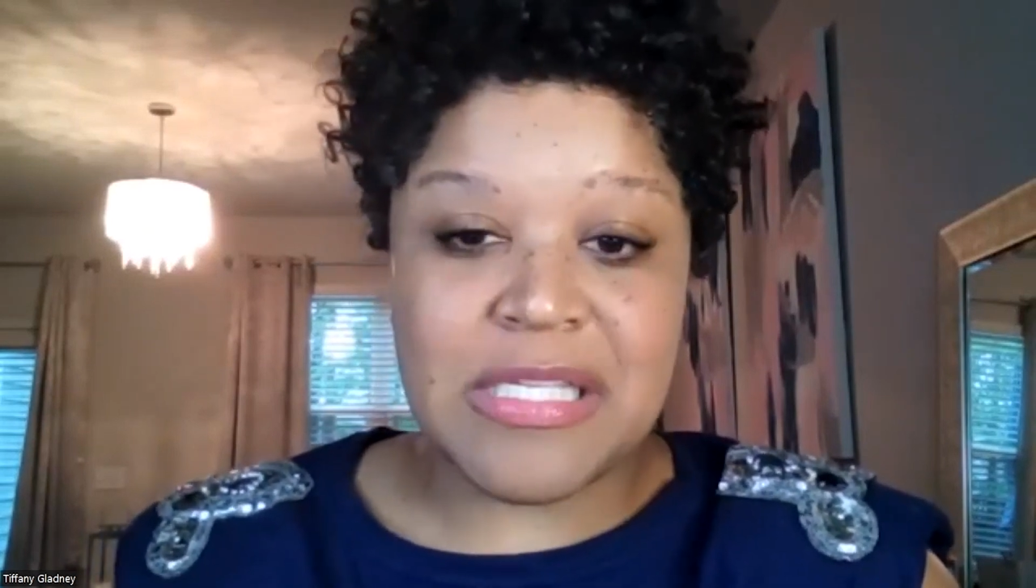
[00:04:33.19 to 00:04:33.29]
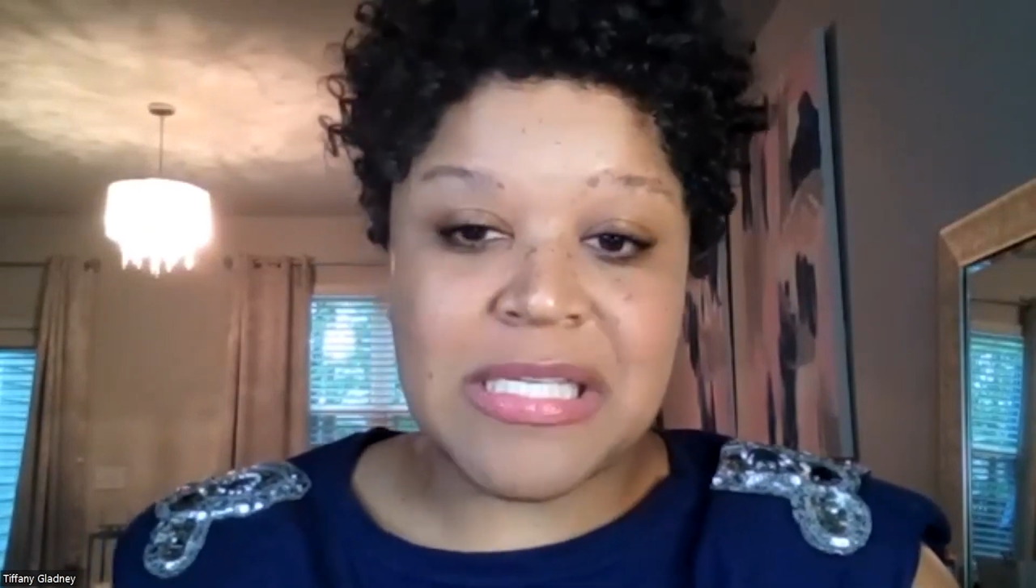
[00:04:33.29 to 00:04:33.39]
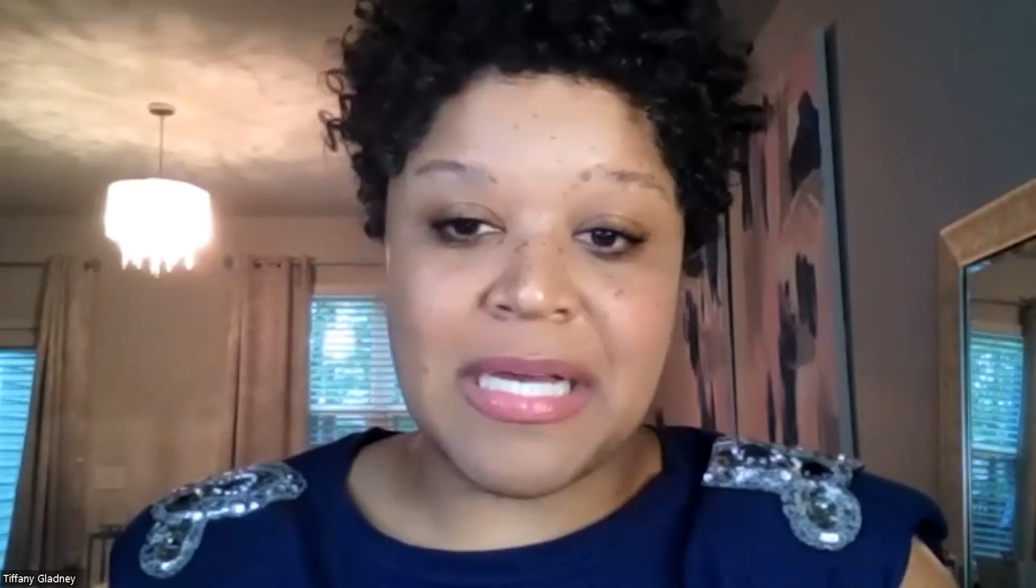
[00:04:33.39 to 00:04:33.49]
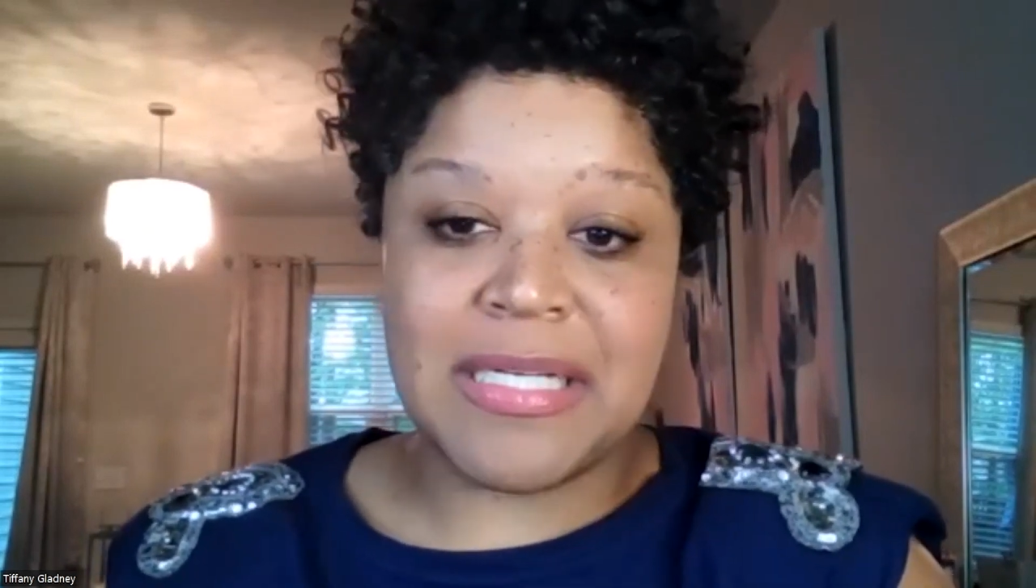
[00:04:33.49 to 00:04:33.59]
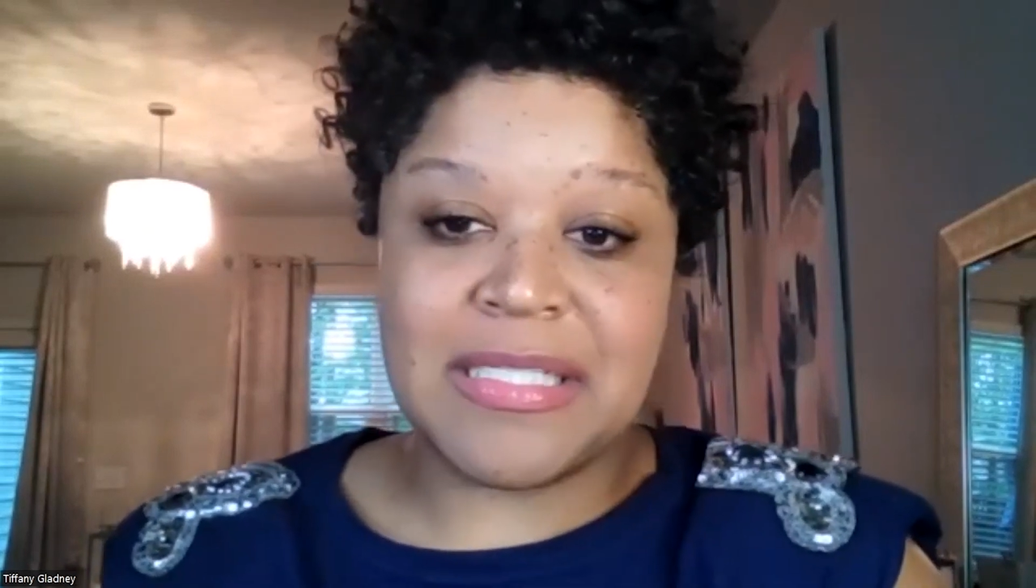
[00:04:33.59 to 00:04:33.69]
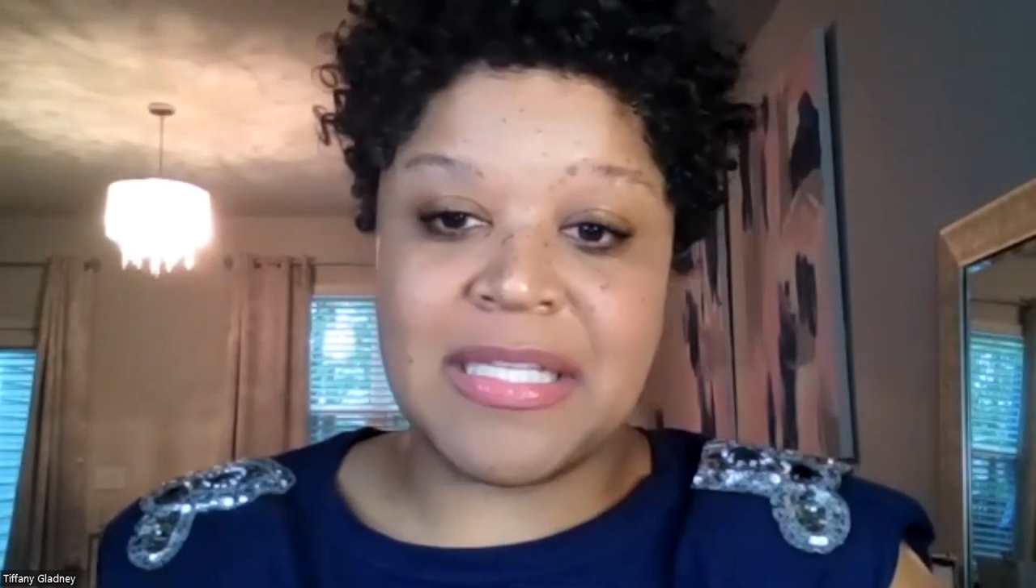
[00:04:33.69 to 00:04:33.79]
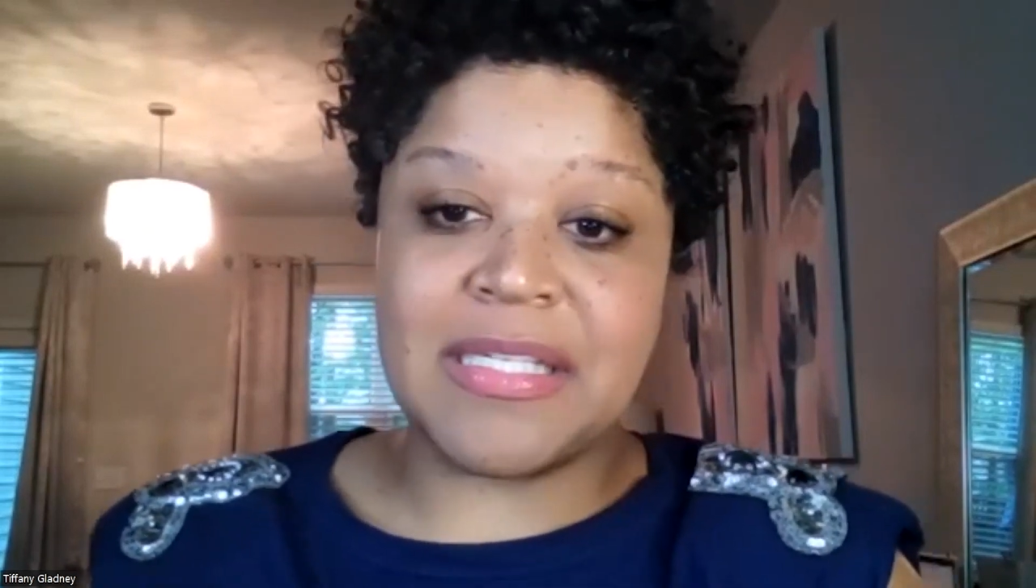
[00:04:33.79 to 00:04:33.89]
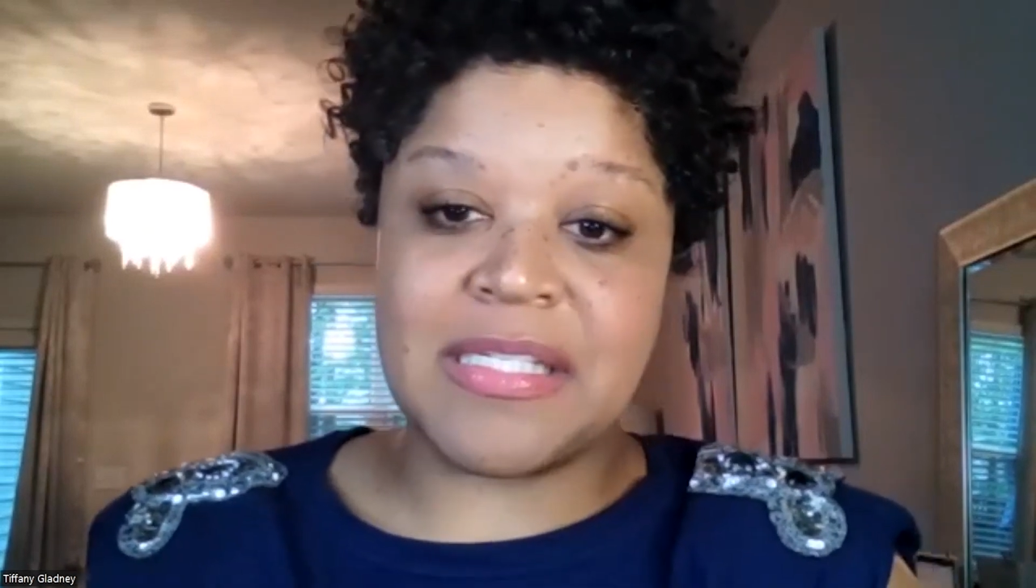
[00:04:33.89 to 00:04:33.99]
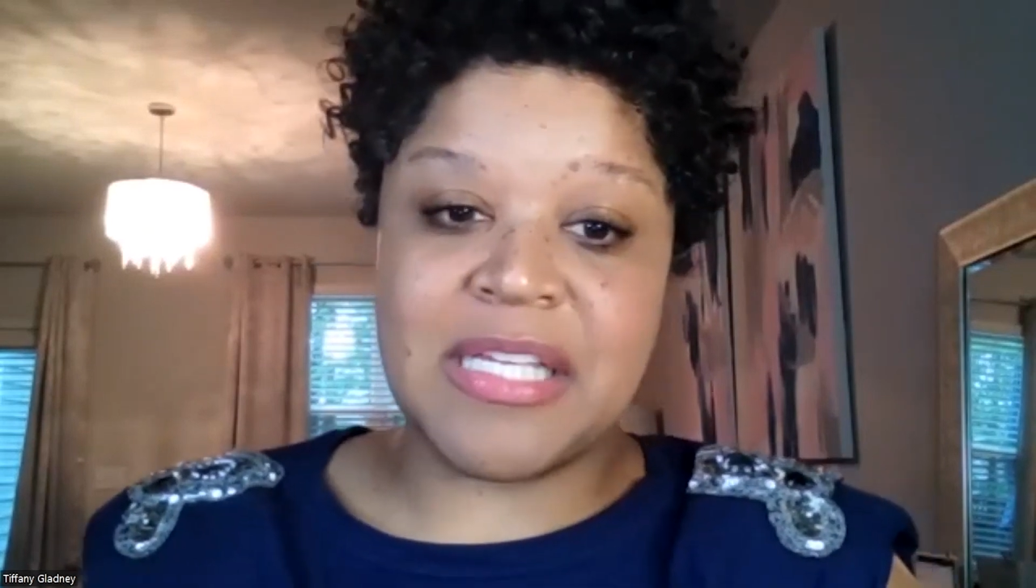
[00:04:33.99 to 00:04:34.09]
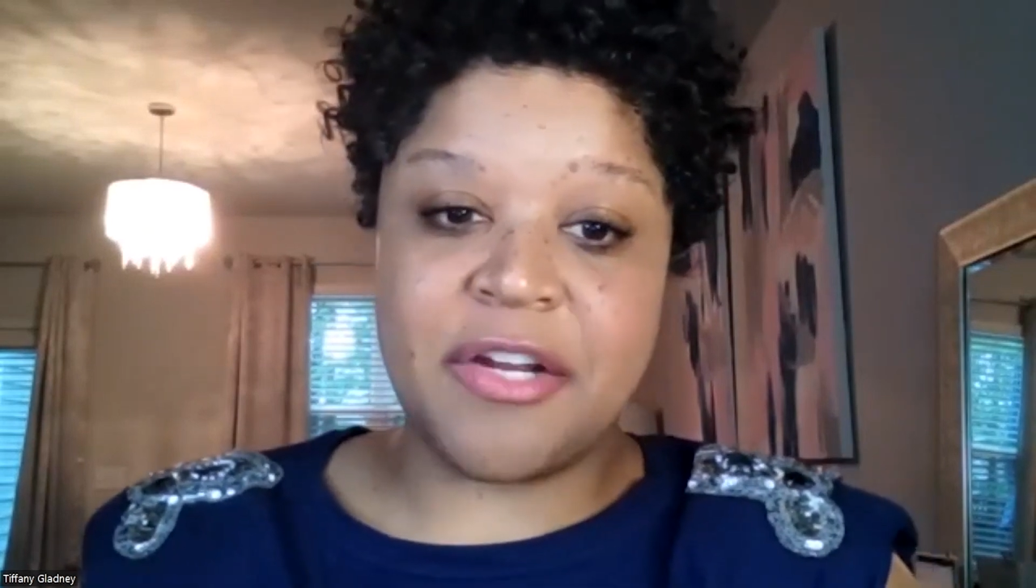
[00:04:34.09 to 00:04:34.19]
assigned to
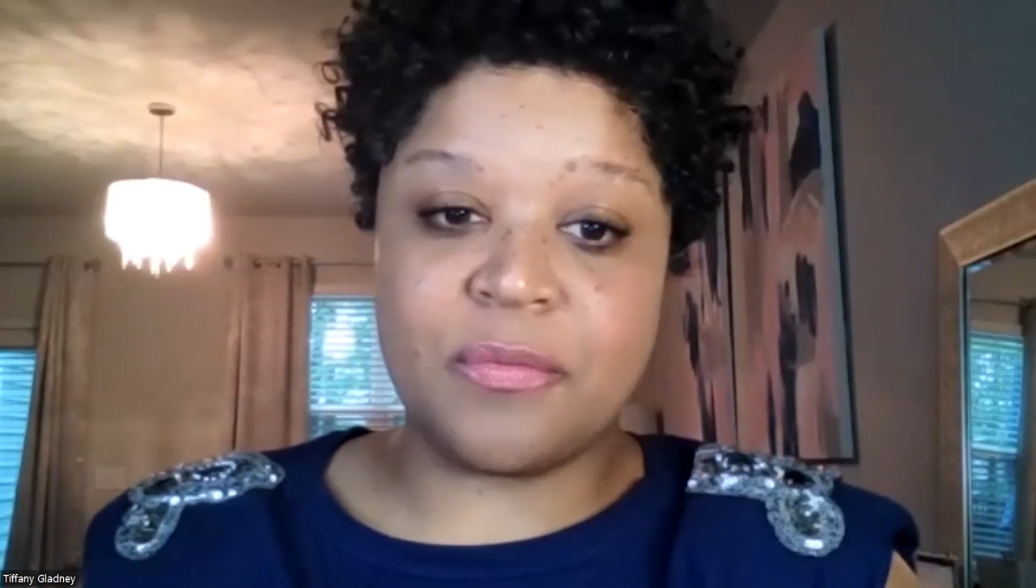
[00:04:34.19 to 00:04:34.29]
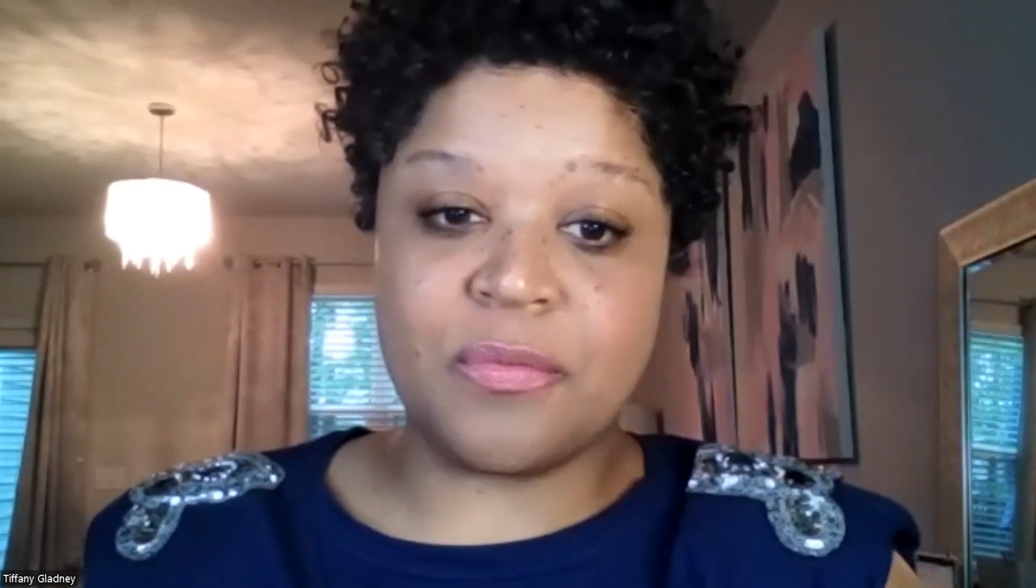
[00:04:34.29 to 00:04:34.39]
the Senate